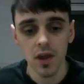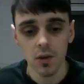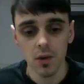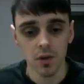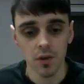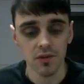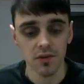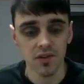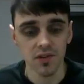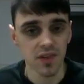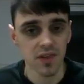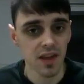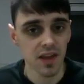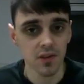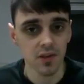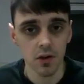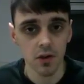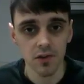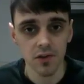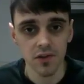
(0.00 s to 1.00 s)
whether it's
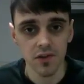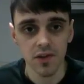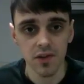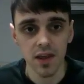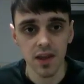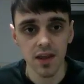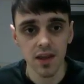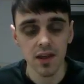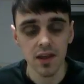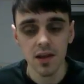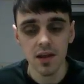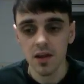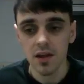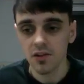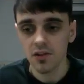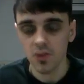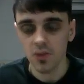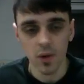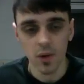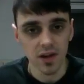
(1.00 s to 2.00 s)
$10 a day,
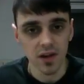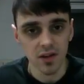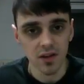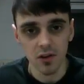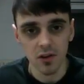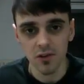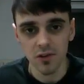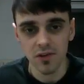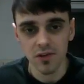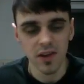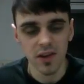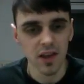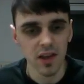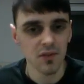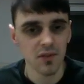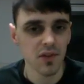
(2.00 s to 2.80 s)
$20 a day,